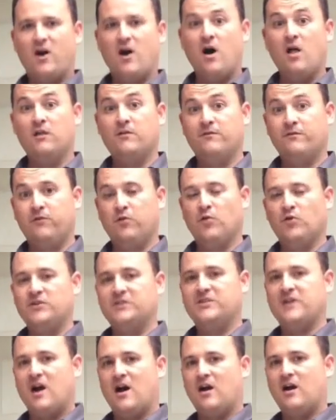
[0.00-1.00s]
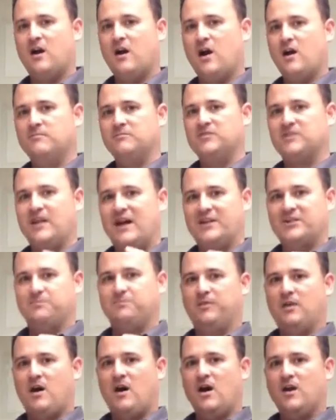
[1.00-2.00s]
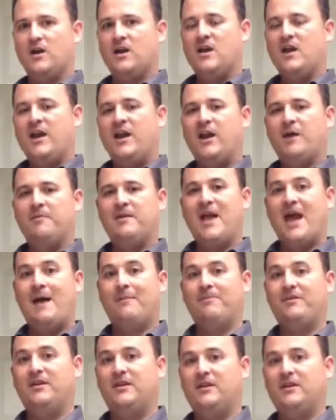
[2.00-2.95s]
hollandfloors.com/blog, and I'll be happy